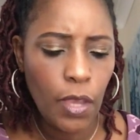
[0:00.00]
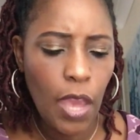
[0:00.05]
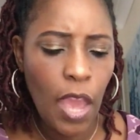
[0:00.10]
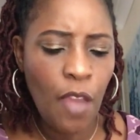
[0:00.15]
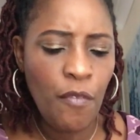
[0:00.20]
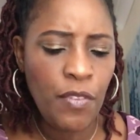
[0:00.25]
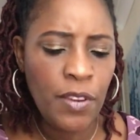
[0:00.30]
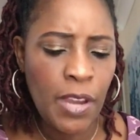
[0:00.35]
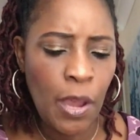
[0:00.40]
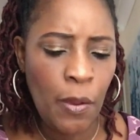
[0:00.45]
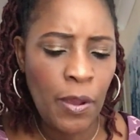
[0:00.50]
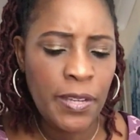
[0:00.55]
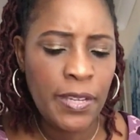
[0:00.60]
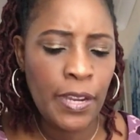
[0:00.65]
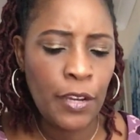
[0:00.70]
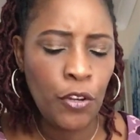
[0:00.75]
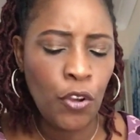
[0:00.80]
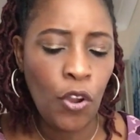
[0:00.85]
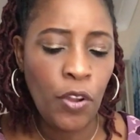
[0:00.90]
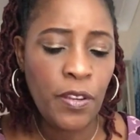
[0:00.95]
every now and
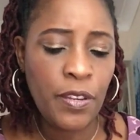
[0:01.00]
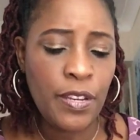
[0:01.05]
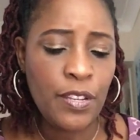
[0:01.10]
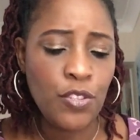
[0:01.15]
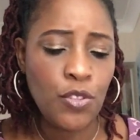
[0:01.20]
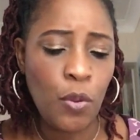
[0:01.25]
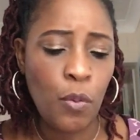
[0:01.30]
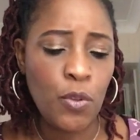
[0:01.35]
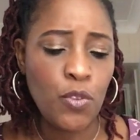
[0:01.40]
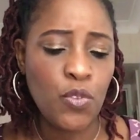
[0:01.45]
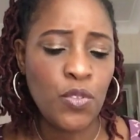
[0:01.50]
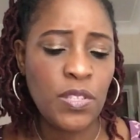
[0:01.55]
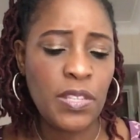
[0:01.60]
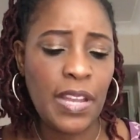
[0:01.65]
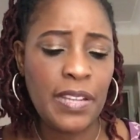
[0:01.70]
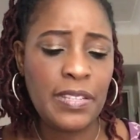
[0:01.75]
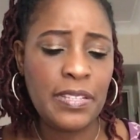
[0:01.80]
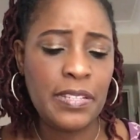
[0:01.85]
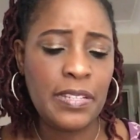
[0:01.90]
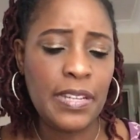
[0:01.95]
then God needs someone to
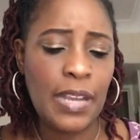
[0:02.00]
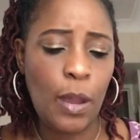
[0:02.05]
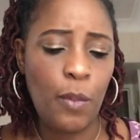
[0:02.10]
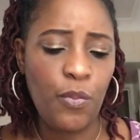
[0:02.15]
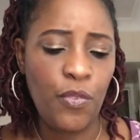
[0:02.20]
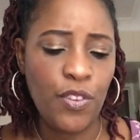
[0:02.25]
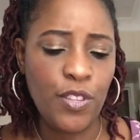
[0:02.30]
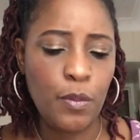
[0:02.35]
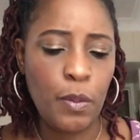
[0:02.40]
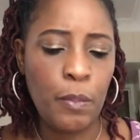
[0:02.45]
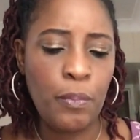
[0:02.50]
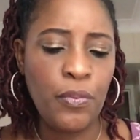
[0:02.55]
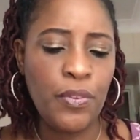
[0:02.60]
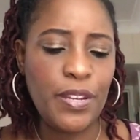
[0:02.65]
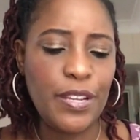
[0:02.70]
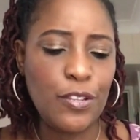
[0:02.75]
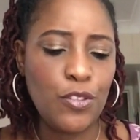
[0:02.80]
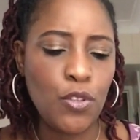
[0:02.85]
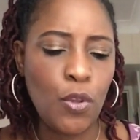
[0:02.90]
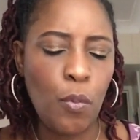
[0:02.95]
stand in the gap for his people. He
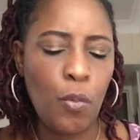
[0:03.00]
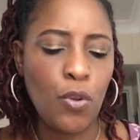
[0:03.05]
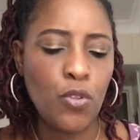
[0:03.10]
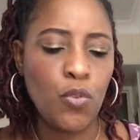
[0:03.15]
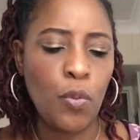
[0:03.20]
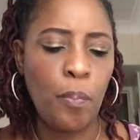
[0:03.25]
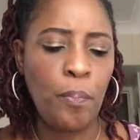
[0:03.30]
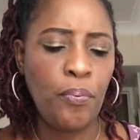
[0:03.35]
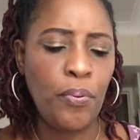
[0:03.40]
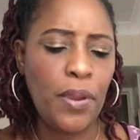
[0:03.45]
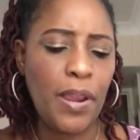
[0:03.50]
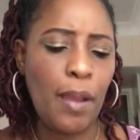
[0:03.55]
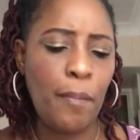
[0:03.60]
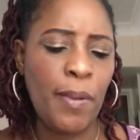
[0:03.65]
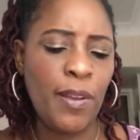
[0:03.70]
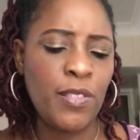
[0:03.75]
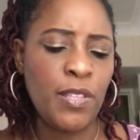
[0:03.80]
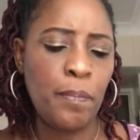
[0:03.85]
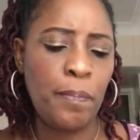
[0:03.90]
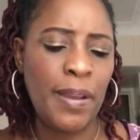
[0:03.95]
needs someone to pray
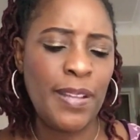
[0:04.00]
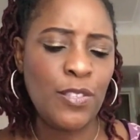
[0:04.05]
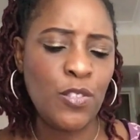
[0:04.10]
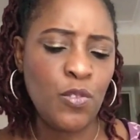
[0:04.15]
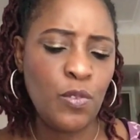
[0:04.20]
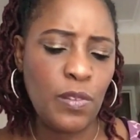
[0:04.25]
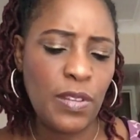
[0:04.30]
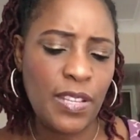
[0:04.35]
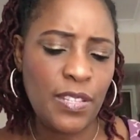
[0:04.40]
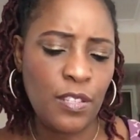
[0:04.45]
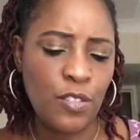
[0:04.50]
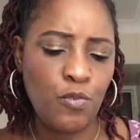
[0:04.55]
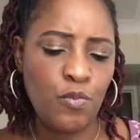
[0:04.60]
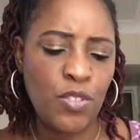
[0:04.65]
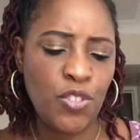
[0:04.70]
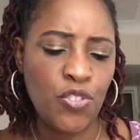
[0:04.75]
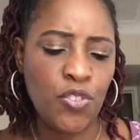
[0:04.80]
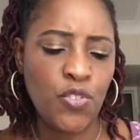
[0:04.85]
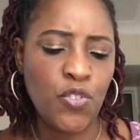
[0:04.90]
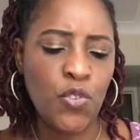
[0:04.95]
about a particular
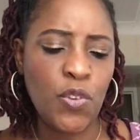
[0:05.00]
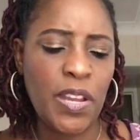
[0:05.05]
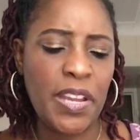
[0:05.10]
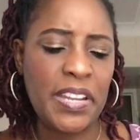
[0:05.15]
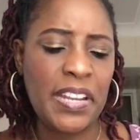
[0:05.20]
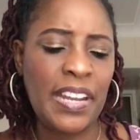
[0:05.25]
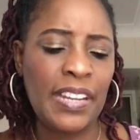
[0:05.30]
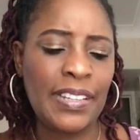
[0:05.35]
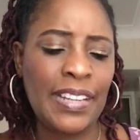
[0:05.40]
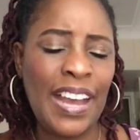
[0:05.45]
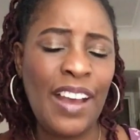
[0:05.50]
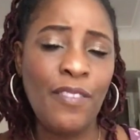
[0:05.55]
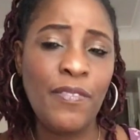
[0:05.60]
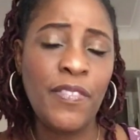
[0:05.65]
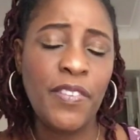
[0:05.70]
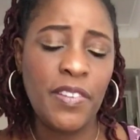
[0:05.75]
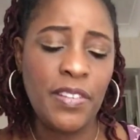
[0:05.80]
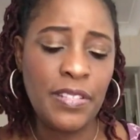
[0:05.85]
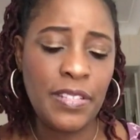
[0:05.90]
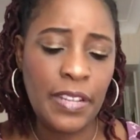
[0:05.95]
situation so that he can have
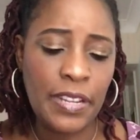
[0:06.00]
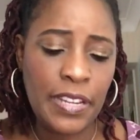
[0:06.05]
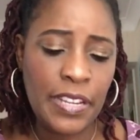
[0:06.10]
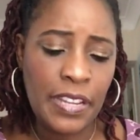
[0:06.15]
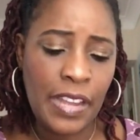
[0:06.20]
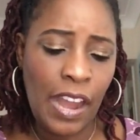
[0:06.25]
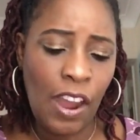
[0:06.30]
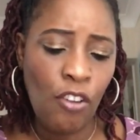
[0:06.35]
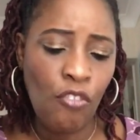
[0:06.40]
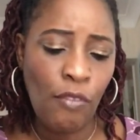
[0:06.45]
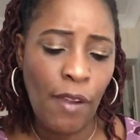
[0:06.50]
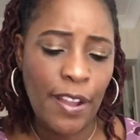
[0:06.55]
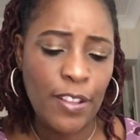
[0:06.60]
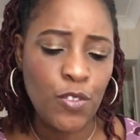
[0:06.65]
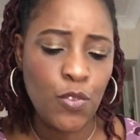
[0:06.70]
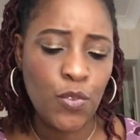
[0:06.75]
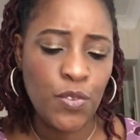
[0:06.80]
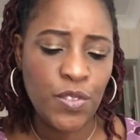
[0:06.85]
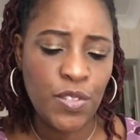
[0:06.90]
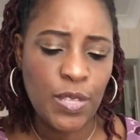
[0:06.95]
the legal right
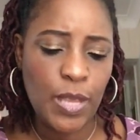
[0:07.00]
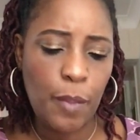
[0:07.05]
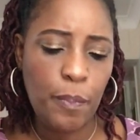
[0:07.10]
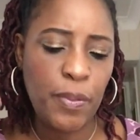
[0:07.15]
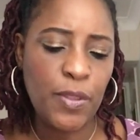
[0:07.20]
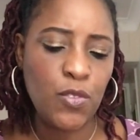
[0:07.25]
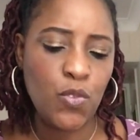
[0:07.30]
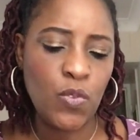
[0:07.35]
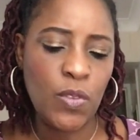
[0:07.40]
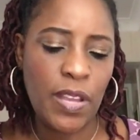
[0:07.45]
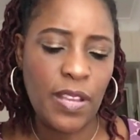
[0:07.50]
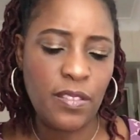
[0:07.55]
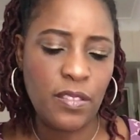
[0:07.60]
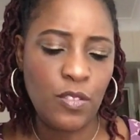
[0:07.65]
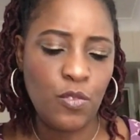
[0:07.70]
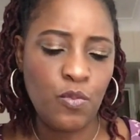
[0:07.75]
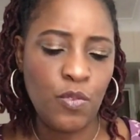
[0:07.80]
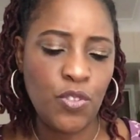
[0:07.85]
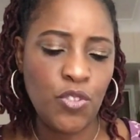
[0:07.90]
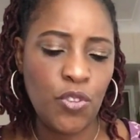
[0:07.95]
to step into that
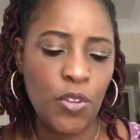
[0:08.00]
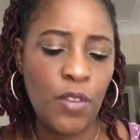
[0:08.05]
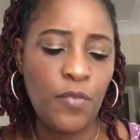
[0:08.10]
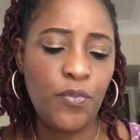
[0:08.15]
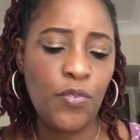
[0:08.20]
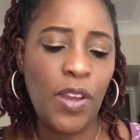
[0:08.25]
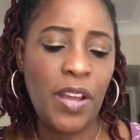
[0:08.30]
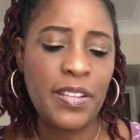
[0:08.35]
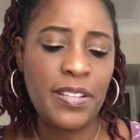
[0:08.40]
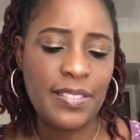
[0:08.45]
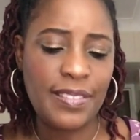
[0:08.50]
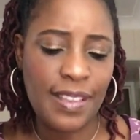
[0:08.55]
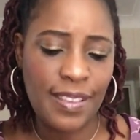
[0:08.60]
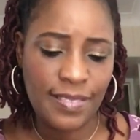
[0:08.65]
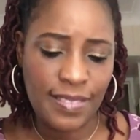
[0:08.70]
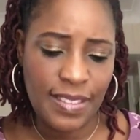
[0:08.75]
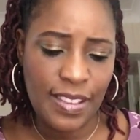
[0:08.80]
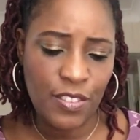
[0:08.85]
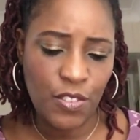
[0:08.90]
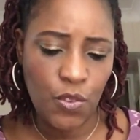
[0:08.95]
situation. If you're an
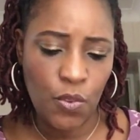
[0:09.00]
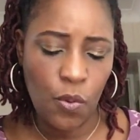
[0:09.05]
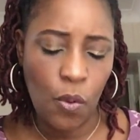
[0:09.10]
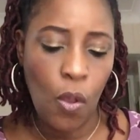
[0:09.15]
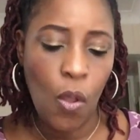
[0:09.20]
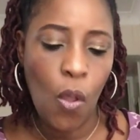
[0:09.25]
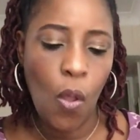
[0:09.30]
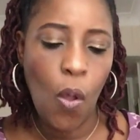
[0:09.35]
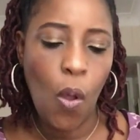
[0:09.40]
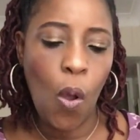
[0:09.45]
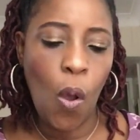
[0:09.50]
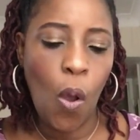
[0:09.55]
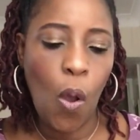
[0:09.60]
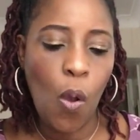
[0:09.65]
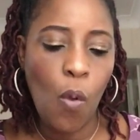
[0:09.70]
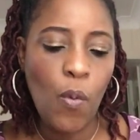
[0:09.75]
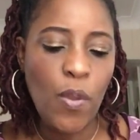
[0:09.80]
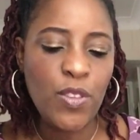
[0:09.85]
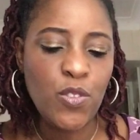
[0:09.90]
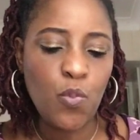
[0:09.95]
intercessor,
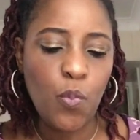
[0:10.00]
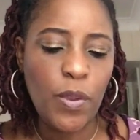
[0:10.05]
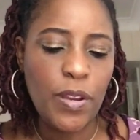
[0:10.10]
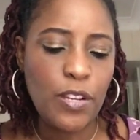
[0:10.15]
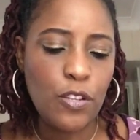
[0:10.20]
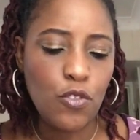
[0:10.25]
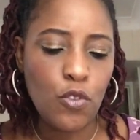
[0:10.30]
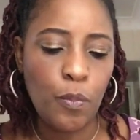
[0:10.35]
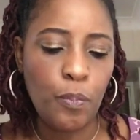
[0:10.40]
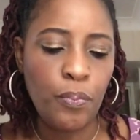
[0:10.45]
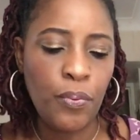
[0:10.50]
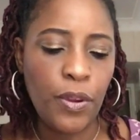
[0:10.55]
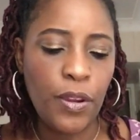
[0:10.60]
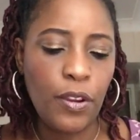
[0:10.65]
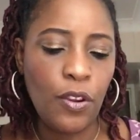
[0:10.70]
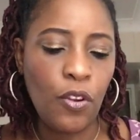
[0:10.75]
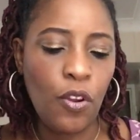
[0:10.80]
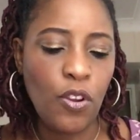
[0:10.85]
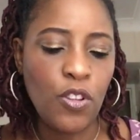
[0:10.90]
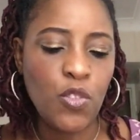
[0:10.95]
always willing to pray
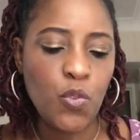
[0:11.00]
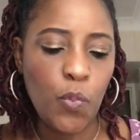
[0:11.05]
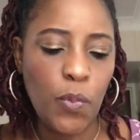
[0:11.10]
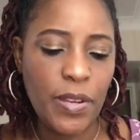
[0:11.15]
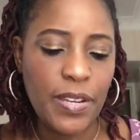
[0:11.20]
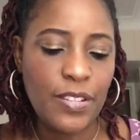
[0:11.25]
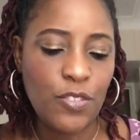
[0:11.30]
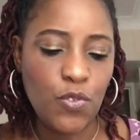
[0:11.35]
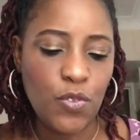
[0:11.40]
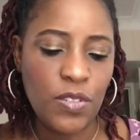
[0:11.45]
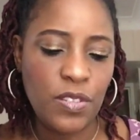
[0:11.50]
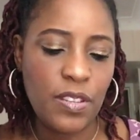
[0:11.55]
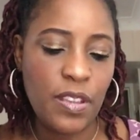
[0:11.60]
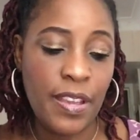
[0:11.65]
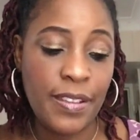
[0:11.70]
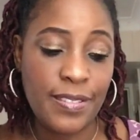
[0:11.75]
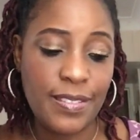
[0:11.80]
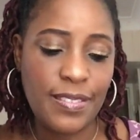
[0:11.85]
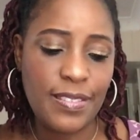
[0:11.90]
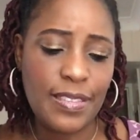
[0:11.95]
God's will into
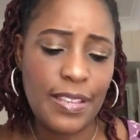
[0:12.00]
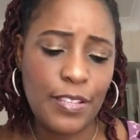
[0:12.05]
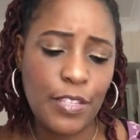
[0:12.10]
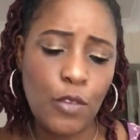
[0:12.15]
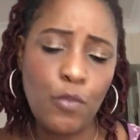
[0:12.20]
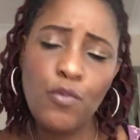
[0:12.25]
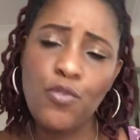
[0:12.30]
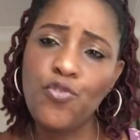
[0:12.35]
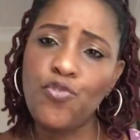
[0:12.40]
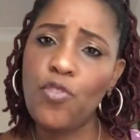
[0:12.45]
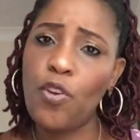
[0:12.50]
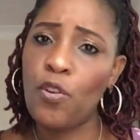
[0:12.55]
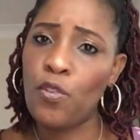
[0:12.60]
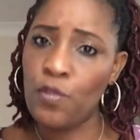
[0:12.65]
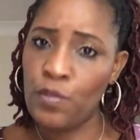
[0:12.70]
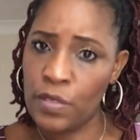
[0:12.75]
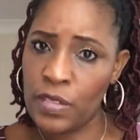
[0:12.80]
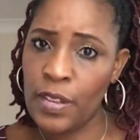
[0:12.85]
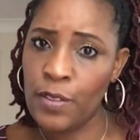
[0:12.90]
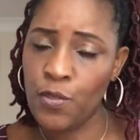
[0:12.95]
existence, he will draw
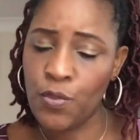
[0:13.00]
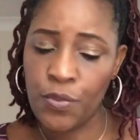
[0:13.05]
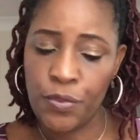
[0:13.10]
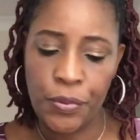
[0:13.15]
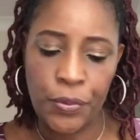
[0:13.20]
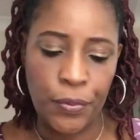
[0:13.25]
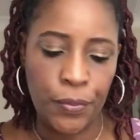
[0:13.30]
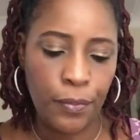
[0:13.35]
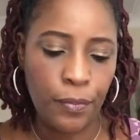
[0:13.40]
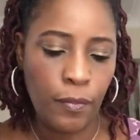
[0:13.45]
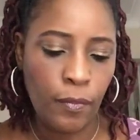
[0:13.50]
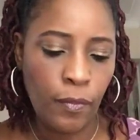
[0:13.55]
closer to you.